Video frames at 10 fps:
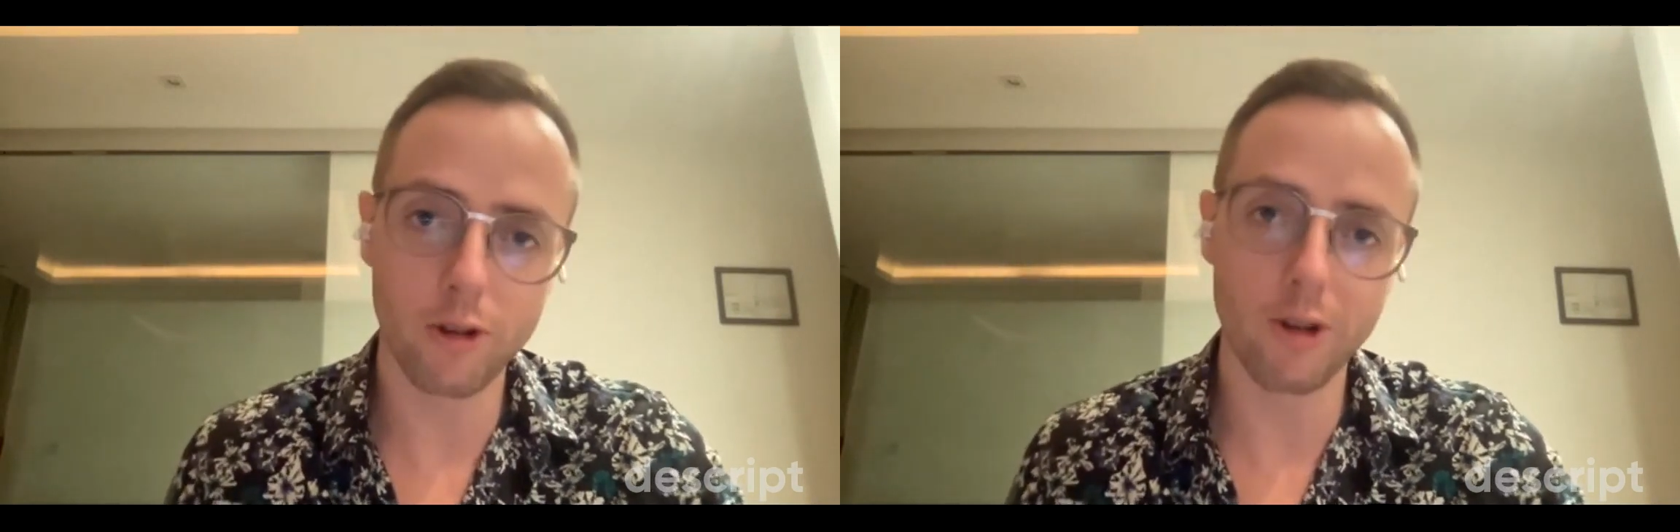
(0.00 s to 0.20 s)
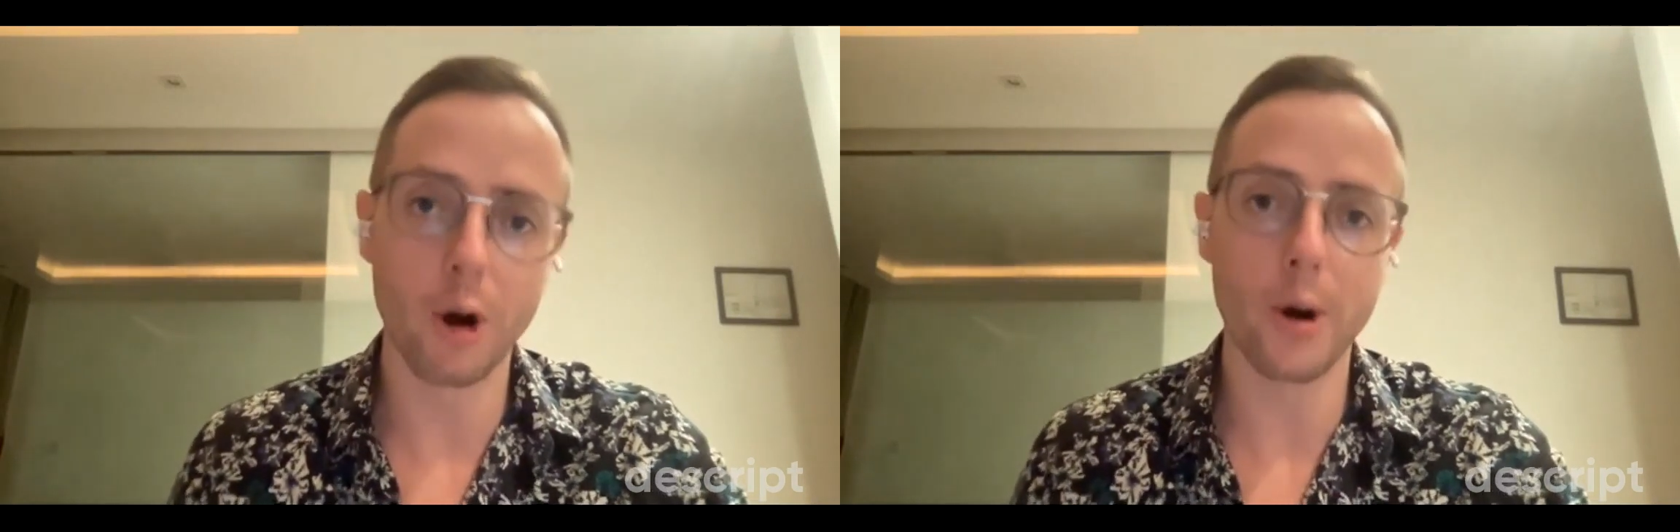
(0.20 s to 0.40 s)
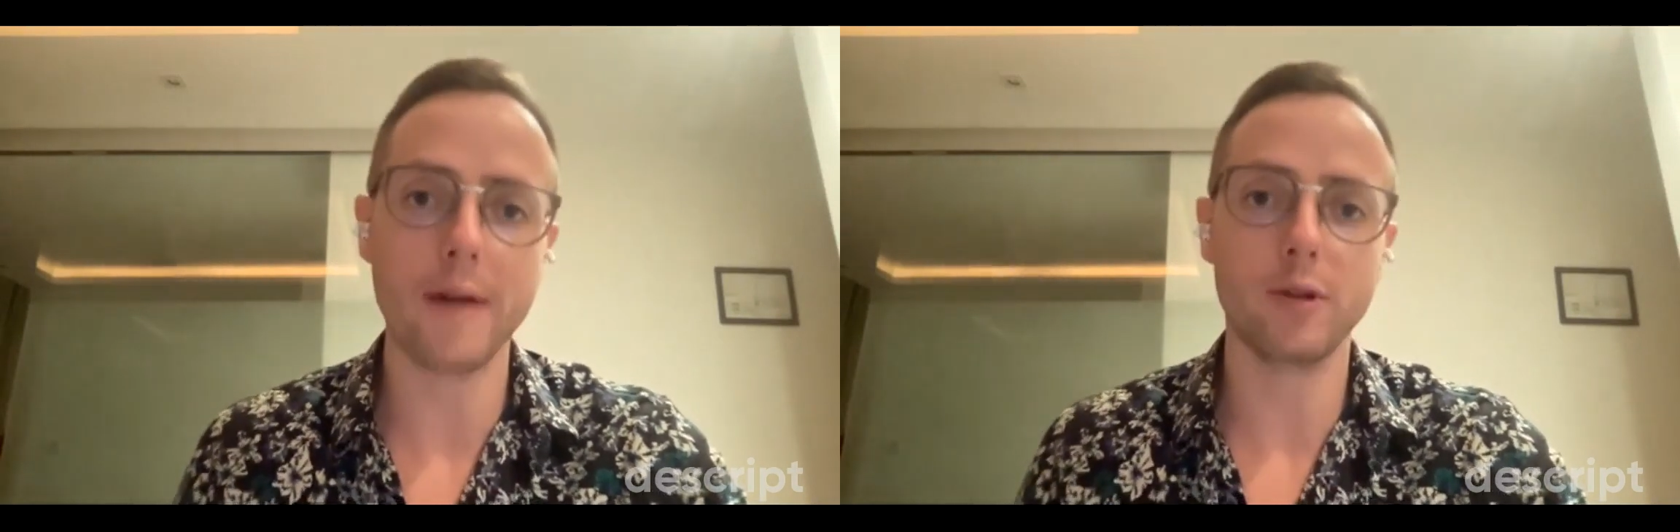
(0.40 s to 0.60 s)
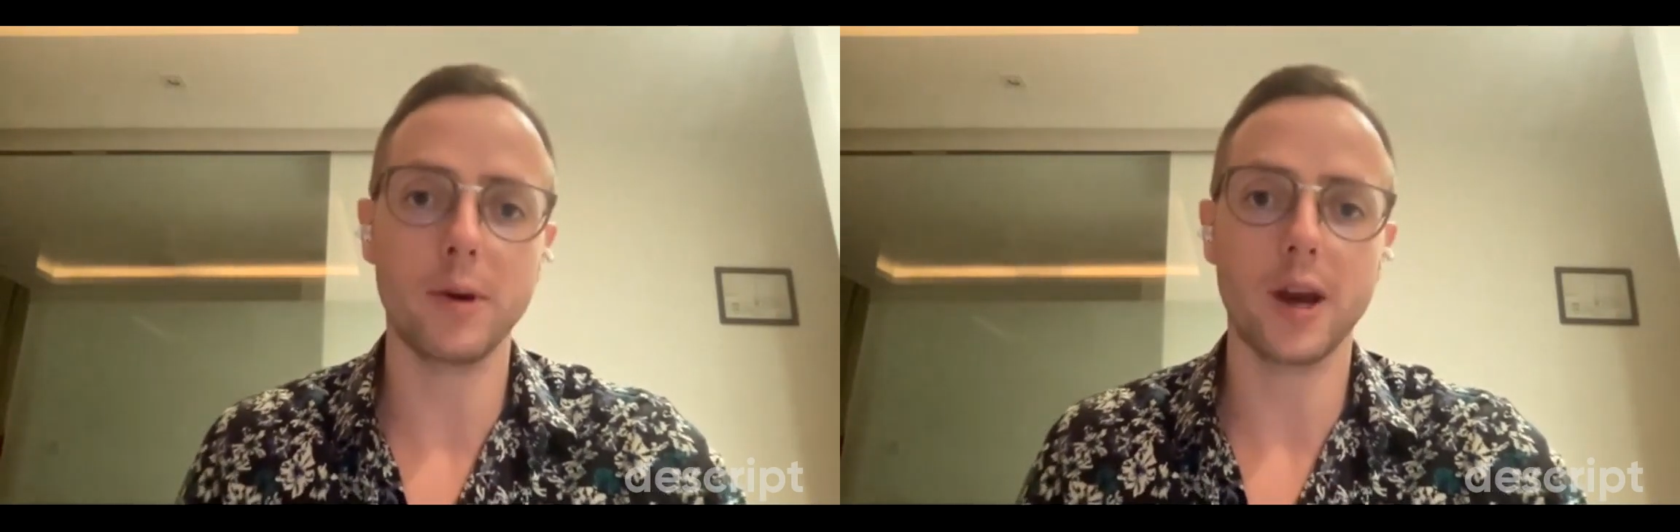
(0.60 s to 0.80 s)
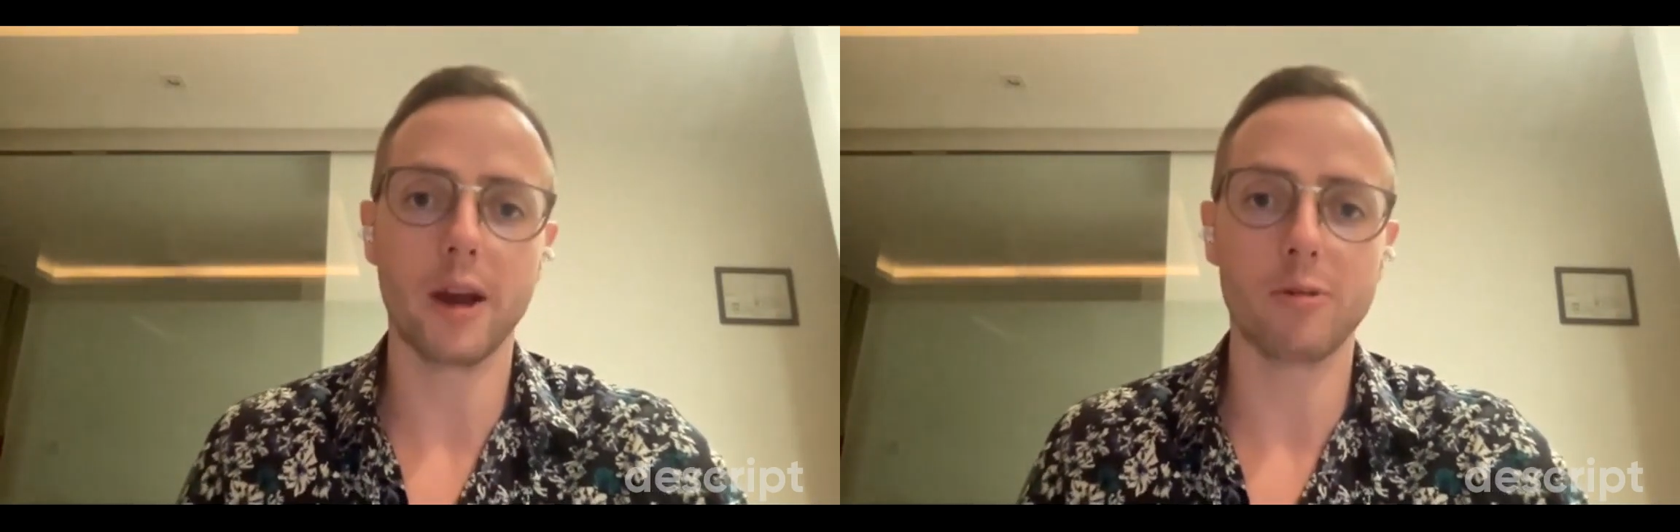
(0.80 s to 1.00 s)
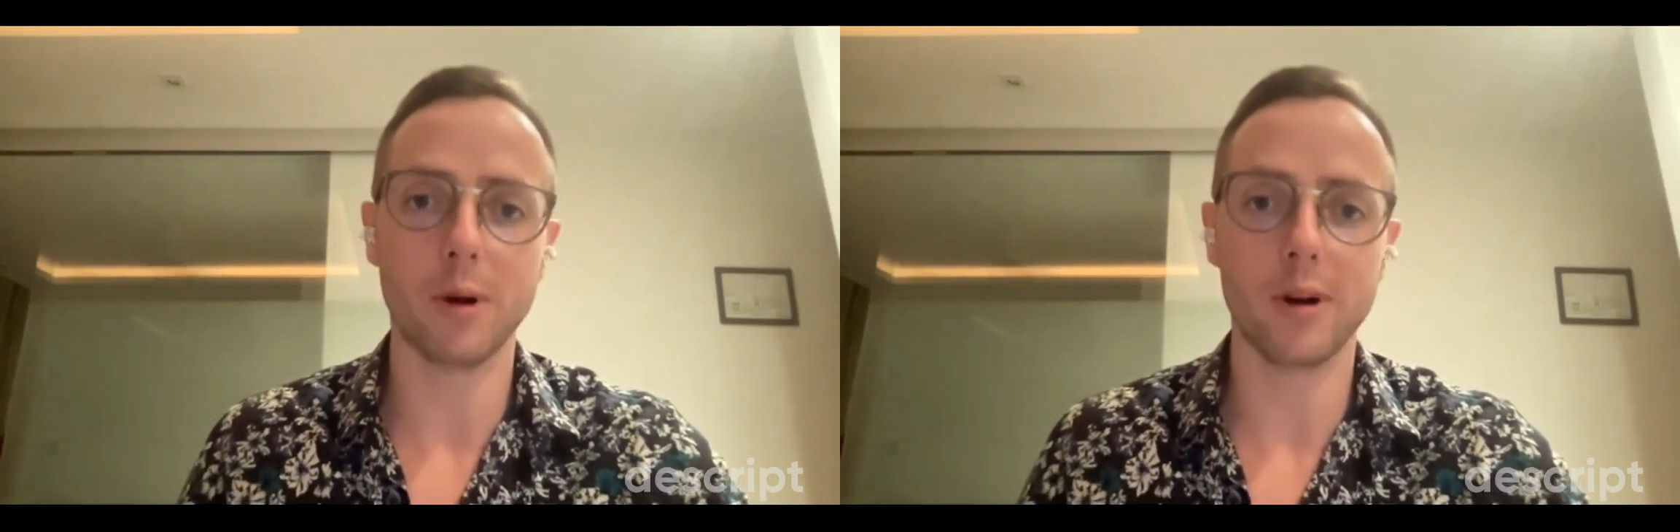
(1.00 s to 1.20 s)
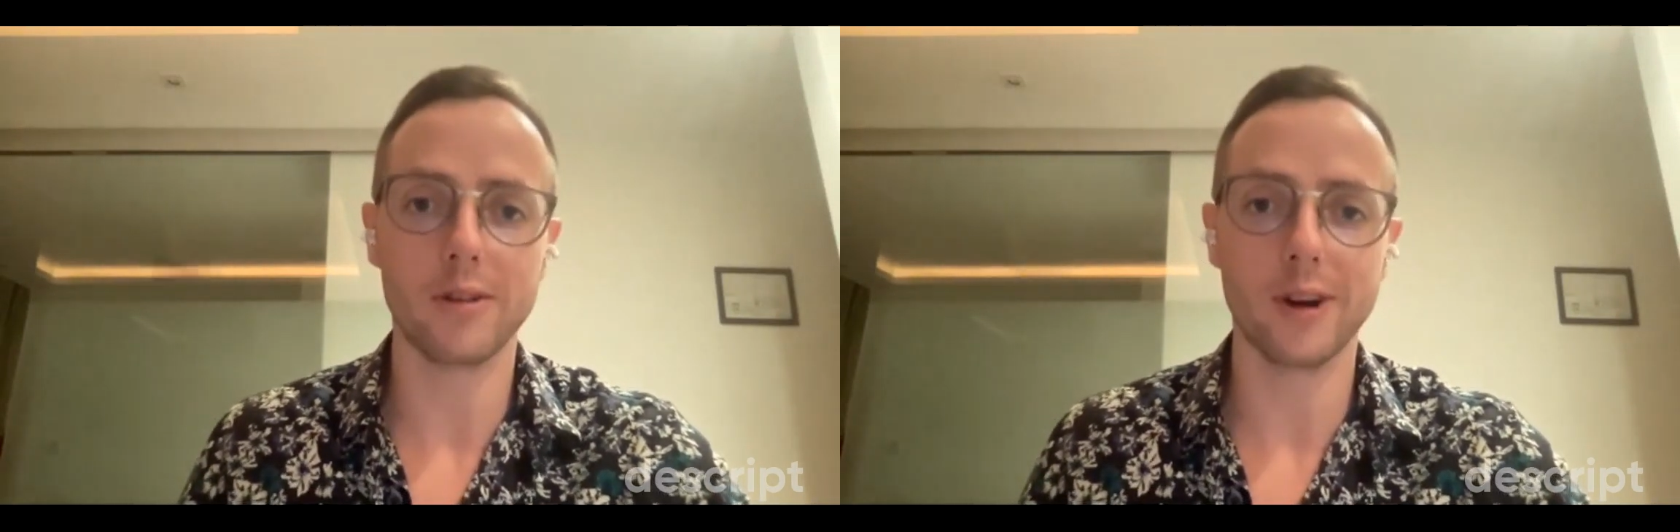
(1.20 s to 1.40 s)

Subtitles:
is you don't have to be an expert